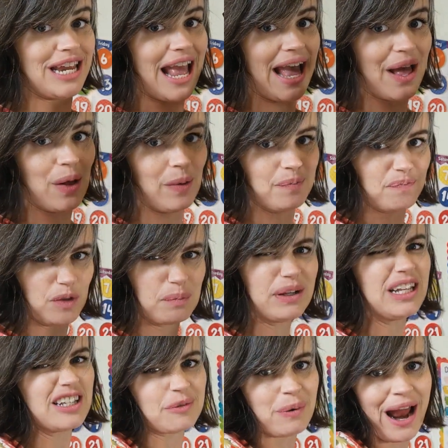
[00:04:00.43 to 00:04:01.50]
tail. But
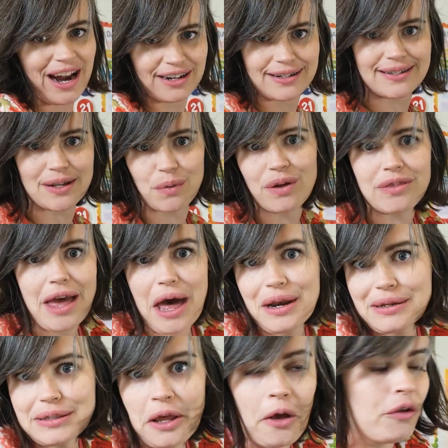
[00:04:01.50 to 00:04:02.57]
let's practice it
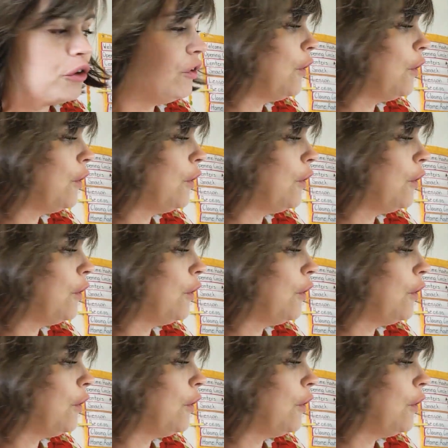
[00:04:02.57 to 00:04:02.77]
without a tail,